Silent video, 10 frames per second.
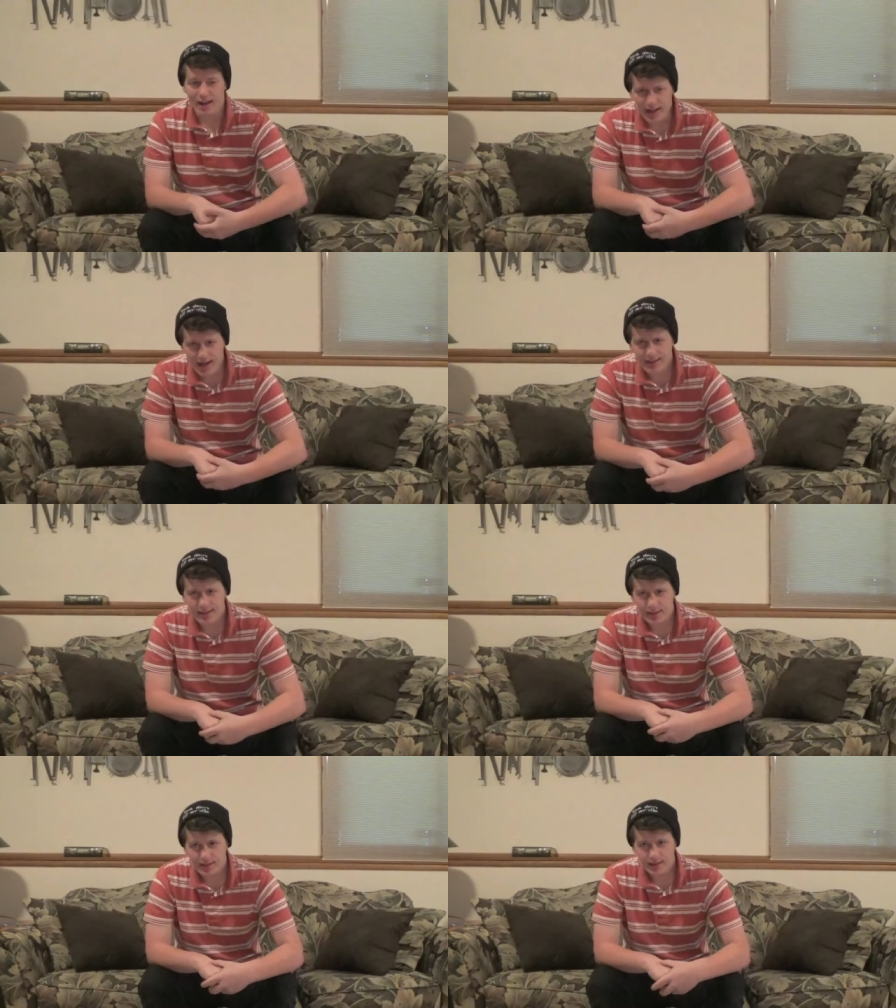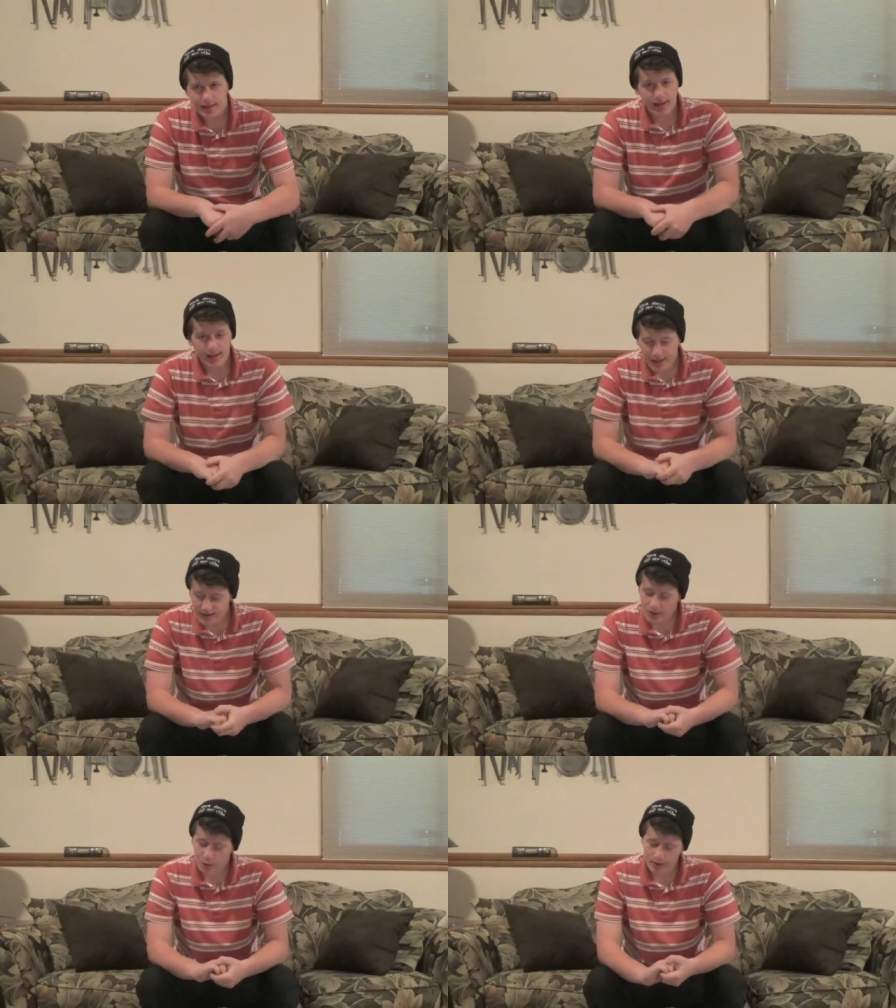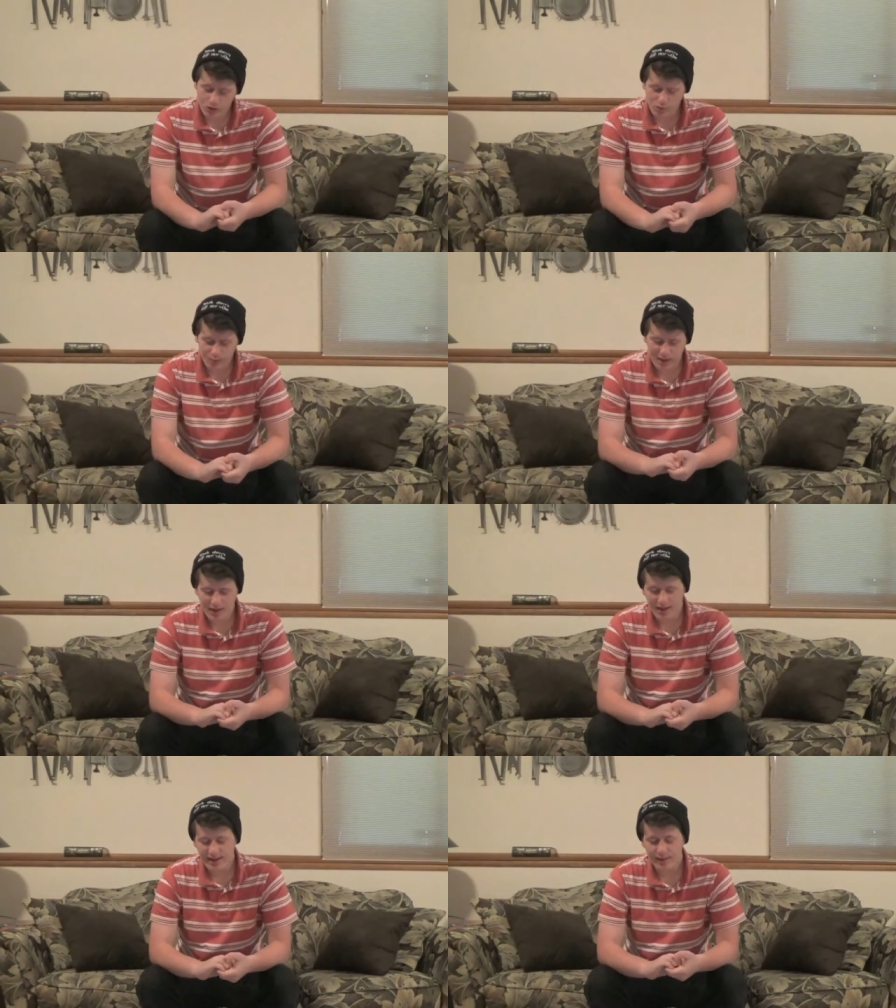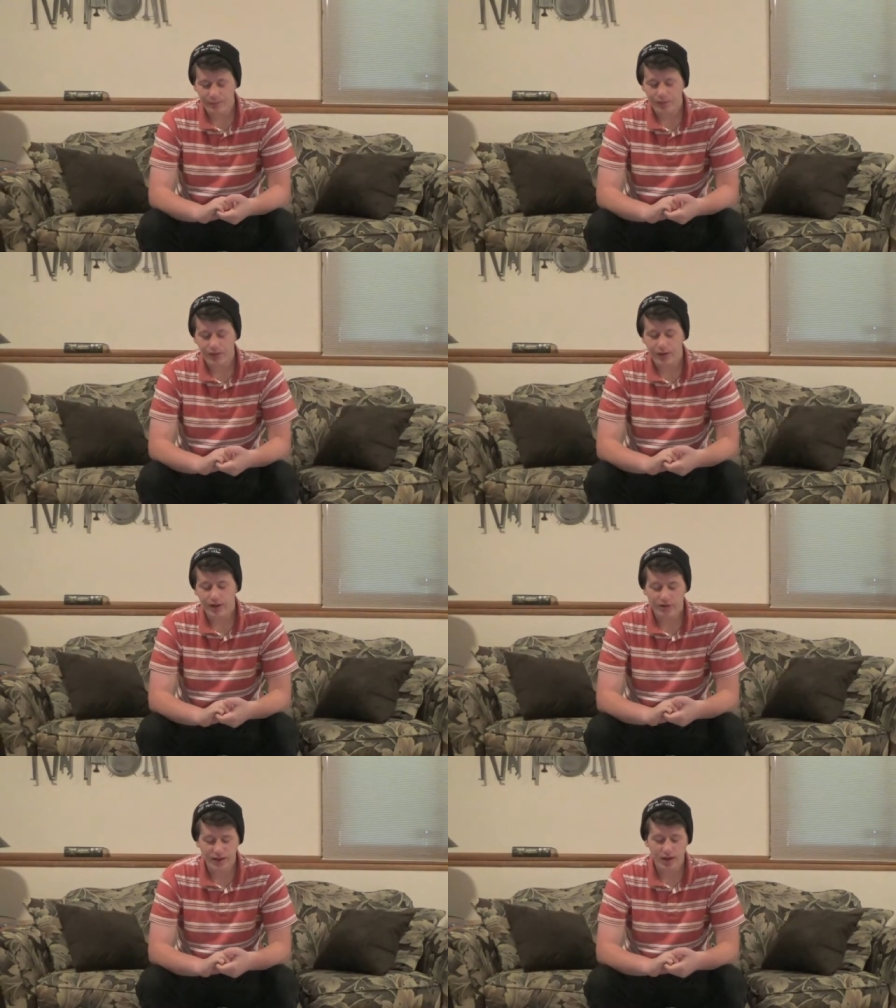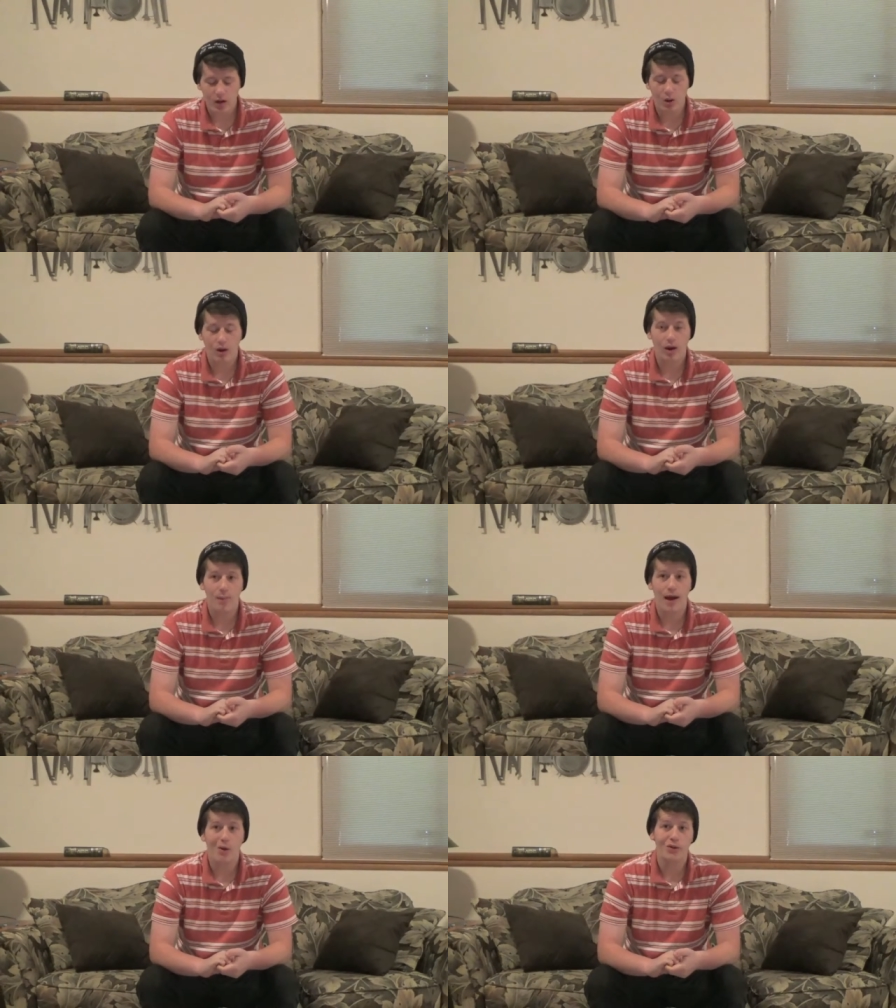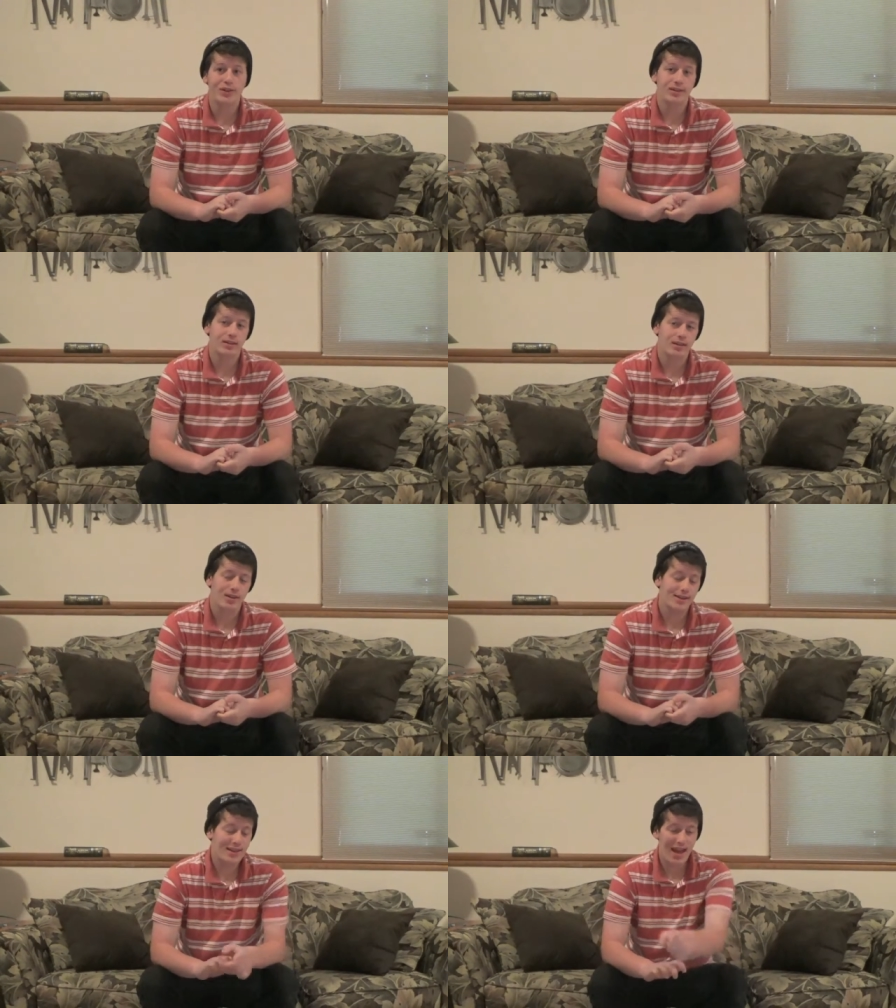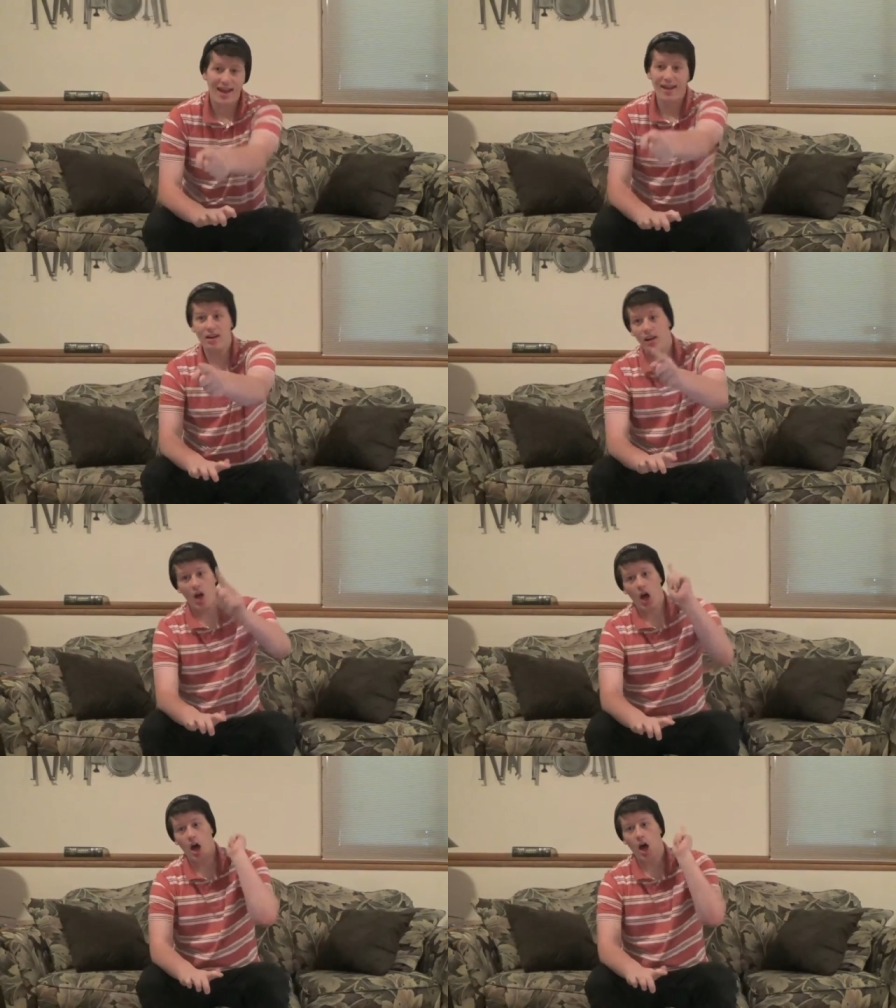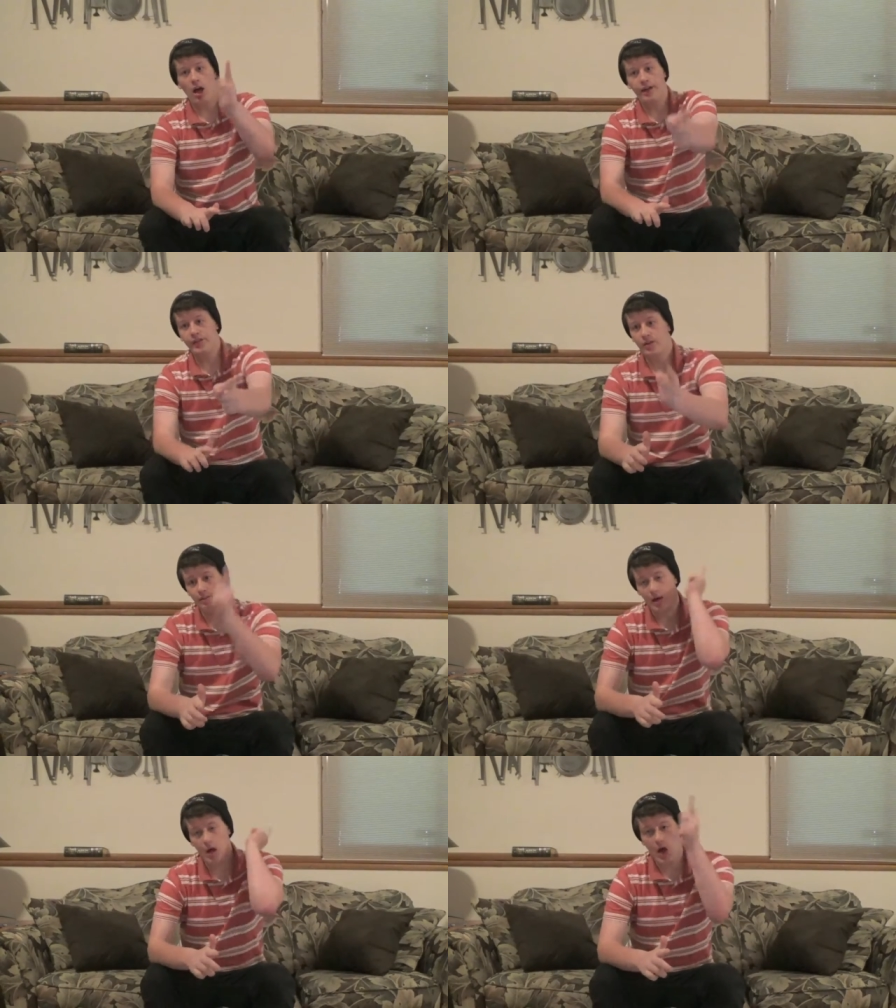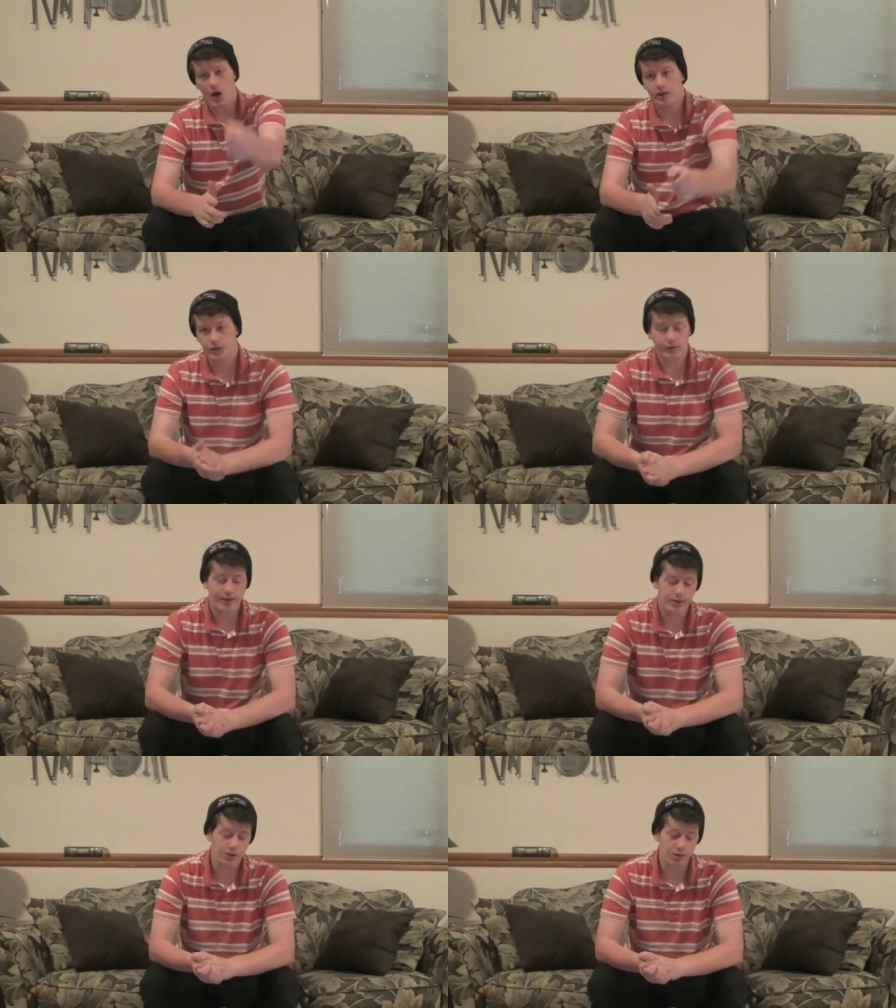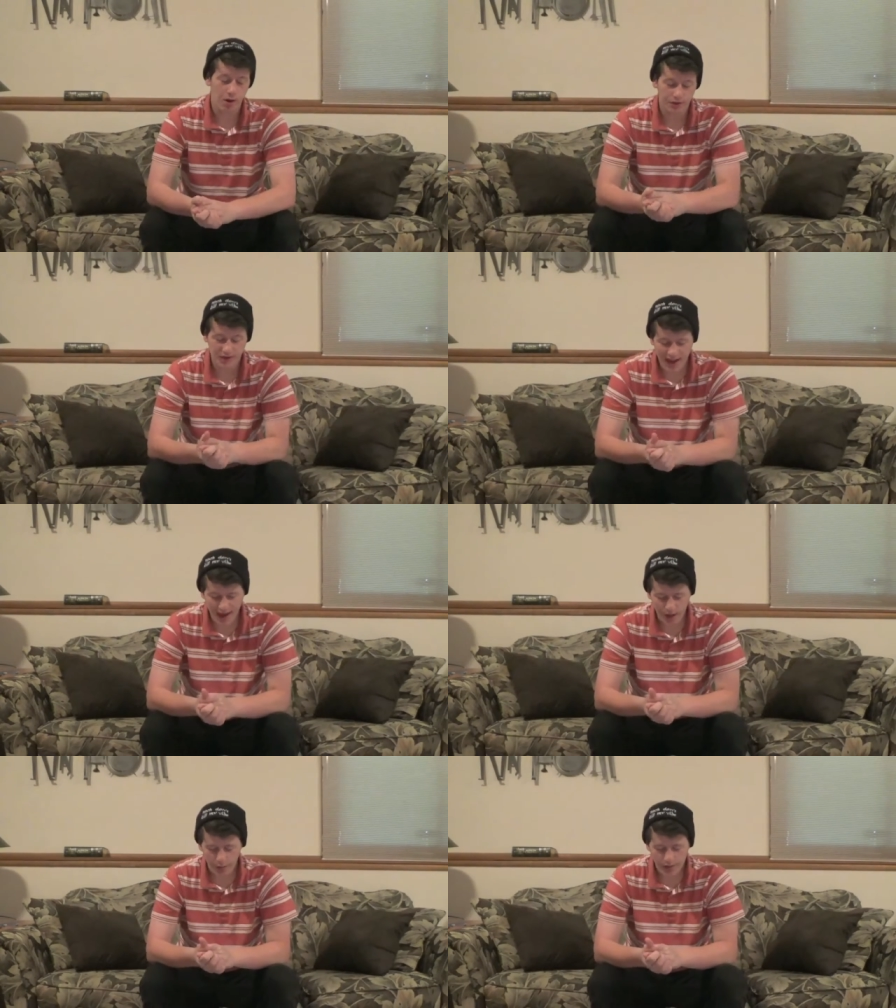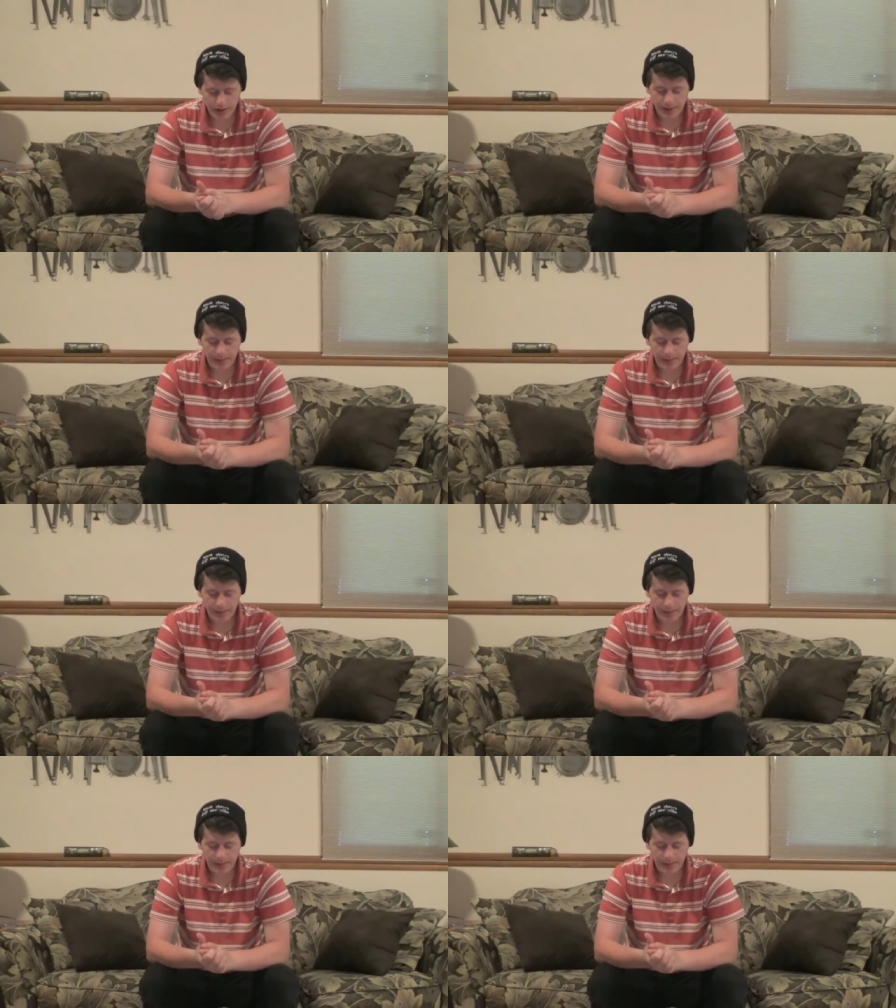it is going to be a video about 10 awesome on-screen duos. Now,